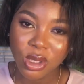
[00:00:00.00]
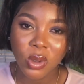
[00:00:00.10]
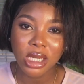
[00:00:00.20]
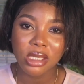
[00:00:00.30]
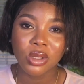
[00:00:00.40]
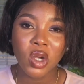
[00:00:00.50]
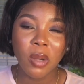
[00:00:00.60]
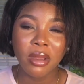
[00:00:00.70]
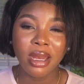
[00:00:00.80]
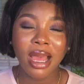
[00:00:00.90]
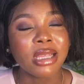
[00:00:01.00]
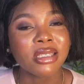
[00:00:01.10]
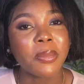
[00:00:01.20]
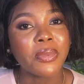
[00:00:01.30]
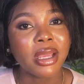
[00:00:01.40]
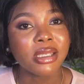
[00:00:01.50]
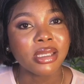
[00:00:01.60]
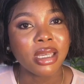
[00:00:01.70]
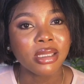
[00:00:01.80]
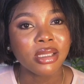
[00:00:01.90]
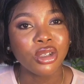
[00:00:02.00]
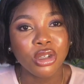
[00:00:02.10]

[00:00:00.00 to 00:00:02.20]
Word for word: someone that is coming as a president.